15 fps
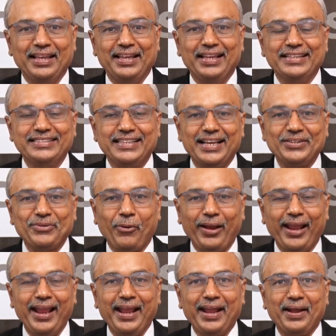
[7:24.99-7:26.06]
He says,
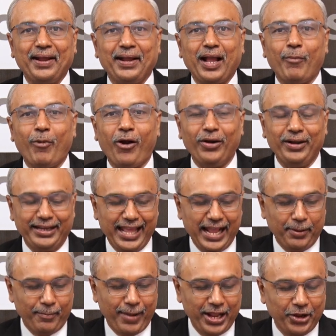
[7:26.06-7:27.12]
okay, come on,
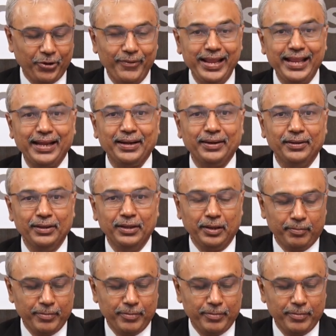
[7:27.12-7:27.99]
take my queen.